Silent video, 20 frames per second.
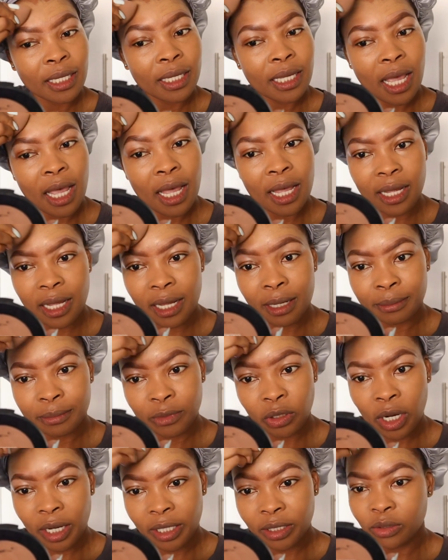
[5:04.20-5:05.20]
yeah,
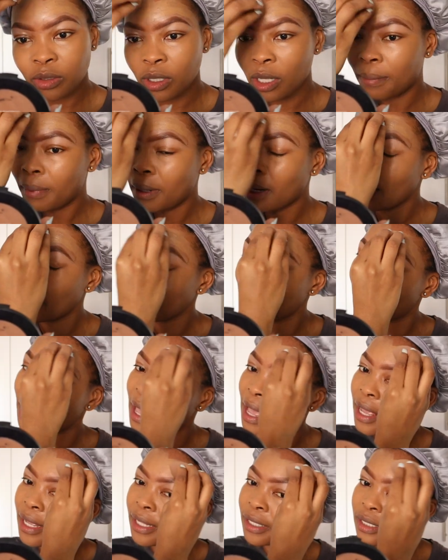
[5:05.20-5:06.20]
I'm trying to apply
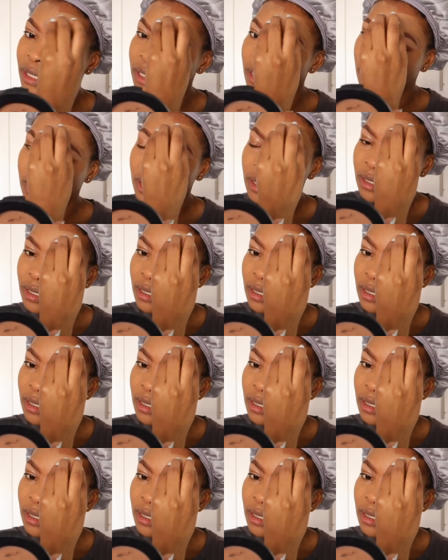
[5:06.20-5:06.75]
that.